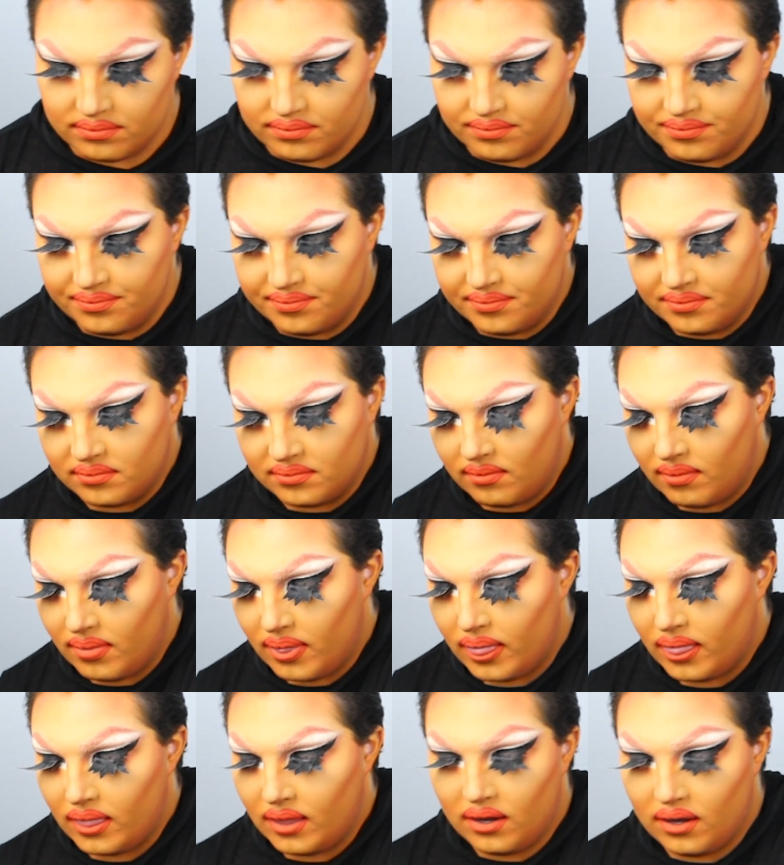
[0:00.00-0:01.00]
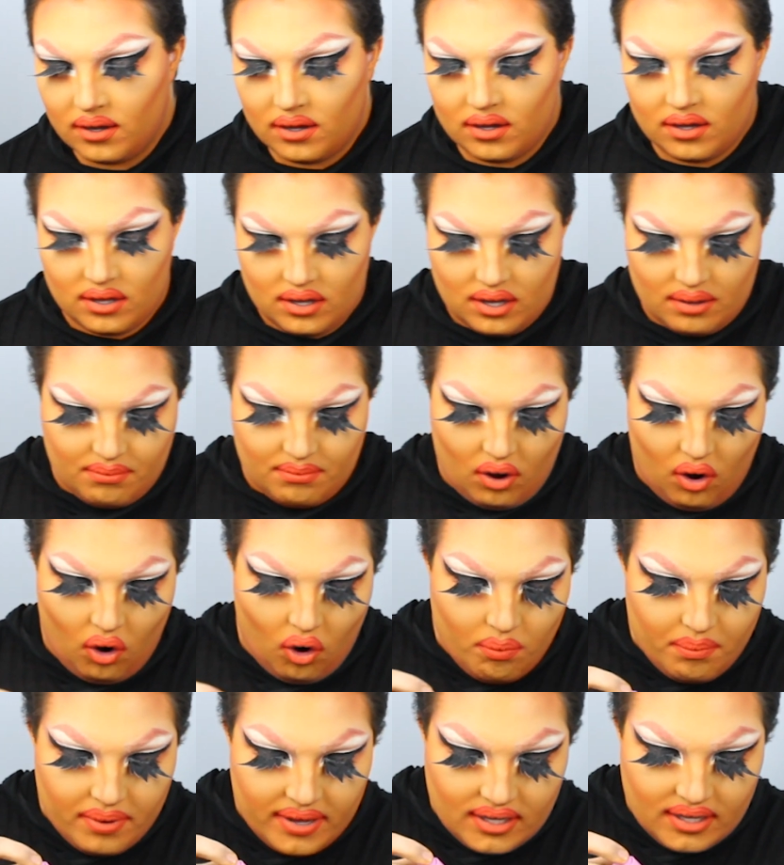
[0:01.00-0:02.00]
I'm
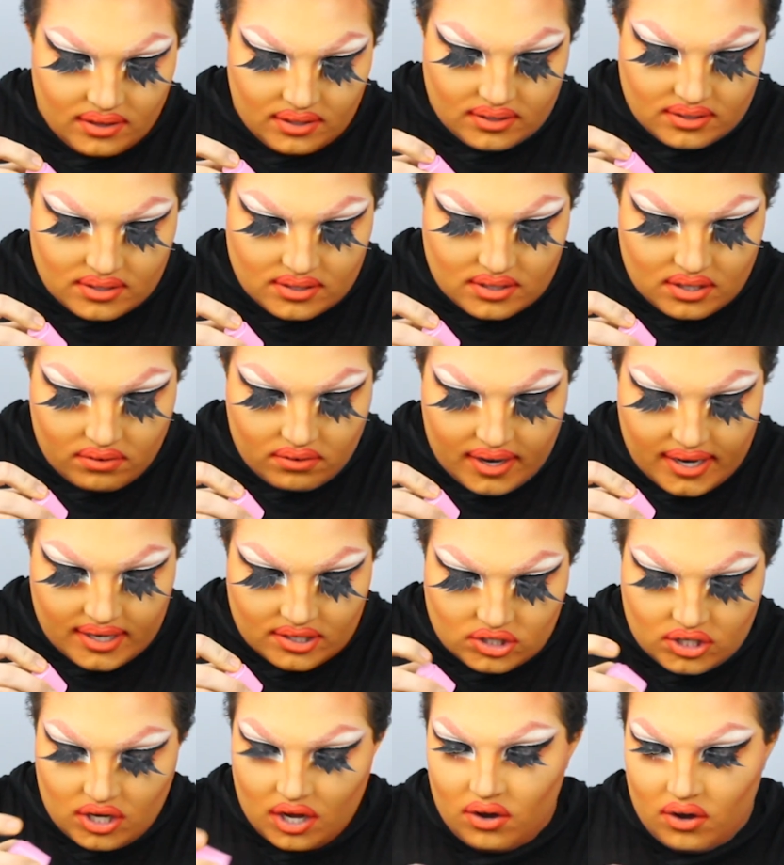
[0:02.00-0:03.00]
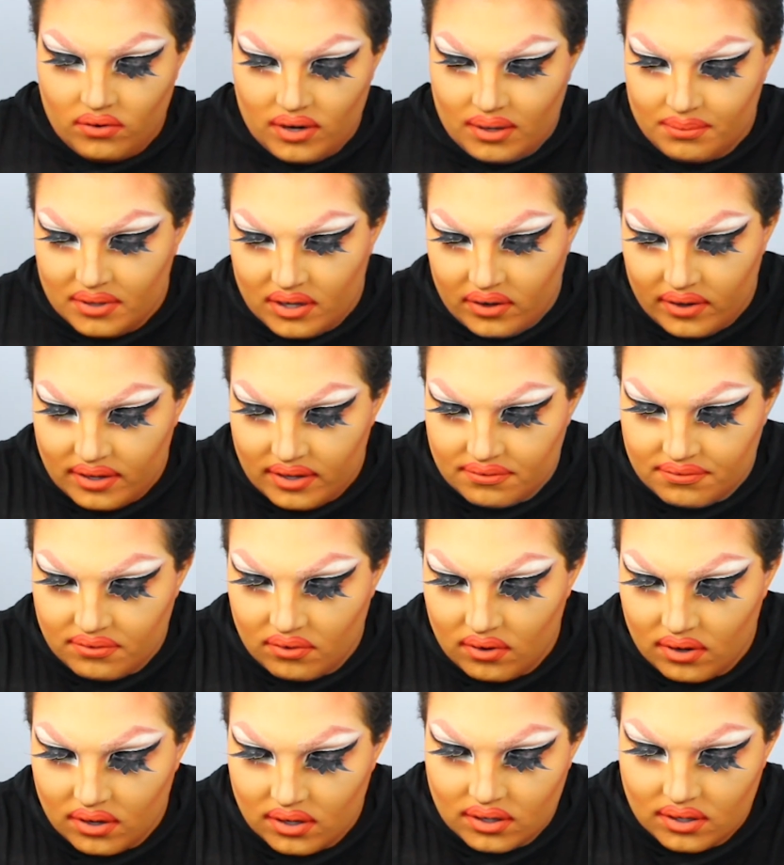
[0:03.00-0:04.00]
hoping this is the right tone I'm going
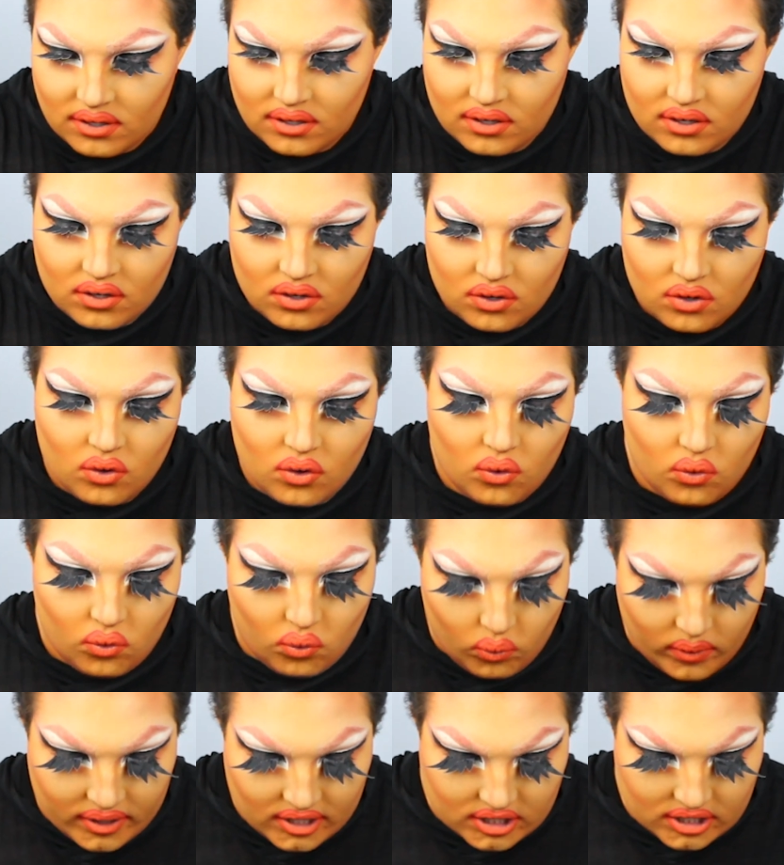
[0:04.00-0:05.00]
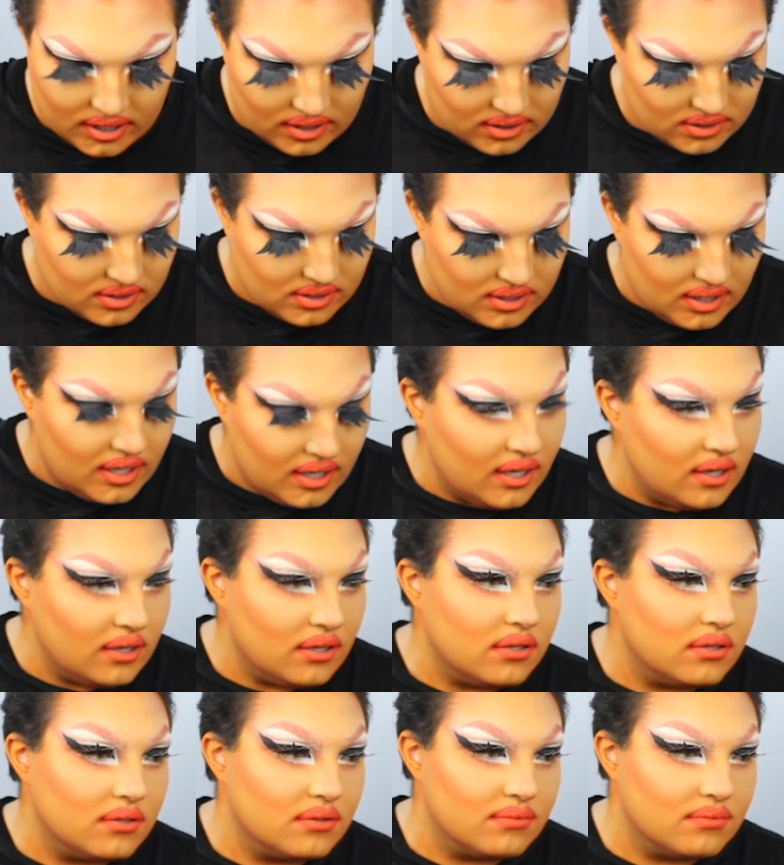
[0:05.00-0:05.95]
for. We shall see.